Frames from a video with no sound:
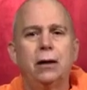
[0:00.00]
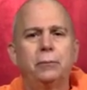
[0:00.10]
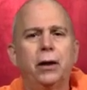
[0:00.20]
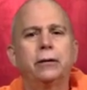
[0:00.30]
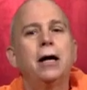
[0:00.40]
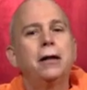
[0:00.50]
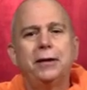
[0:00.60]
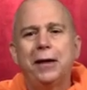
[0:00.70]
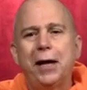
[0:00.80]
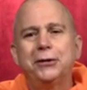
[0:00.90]
But
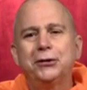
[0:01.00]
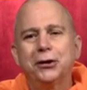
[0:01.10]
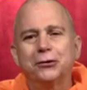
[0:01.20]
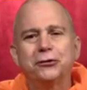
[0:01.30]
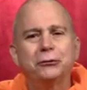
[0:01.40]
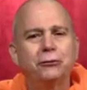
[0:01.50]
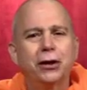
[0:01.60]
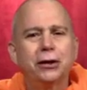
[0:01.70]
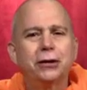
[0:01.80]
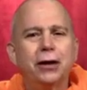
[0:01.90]
the ancients
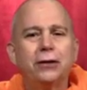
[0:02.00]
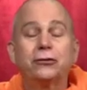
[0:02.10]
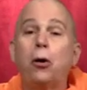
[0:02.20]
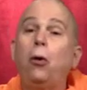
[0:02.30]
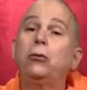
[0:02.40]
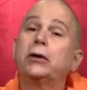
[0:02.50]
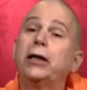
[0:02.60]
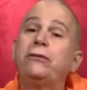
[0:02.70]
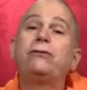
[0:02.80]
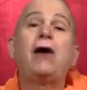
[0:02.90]
recognized
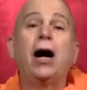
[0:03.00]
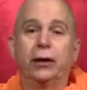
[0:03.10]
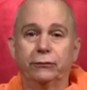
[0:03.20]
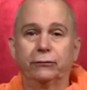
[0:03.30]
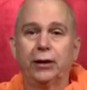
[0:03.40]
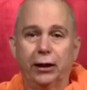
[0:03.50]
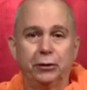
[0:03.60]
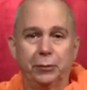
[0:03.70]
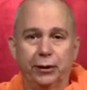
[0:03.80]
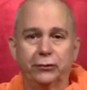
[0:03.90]
only 5
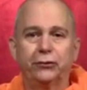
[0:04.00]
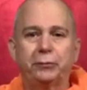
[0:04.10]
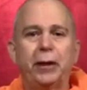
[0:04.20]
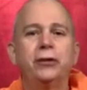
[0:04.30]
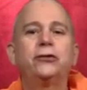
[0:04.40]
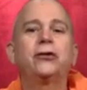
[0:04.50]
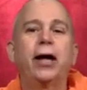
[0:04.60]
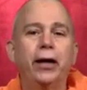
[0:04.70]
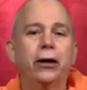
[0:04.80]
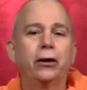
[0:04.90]
elements: space,
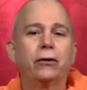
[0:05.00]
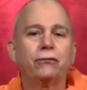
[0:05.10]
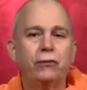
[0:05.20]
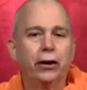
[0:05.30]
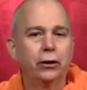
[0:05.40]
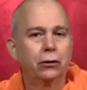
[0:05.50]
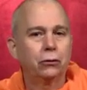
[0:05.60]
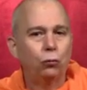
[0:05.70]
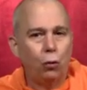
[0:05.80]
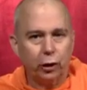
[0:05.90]
air, fire,
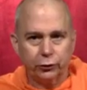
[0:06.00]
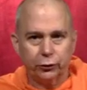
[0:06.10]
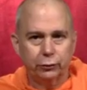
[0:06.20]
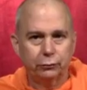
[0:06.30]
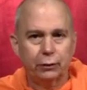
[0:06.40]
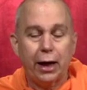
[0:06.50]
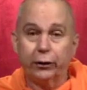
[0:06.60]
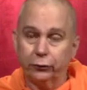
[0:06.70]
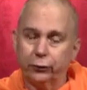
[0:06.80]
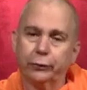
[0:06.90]
water,
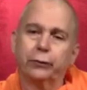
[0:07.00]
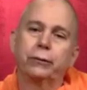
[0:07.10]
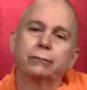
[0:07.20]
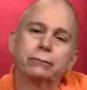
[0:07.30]
and earth.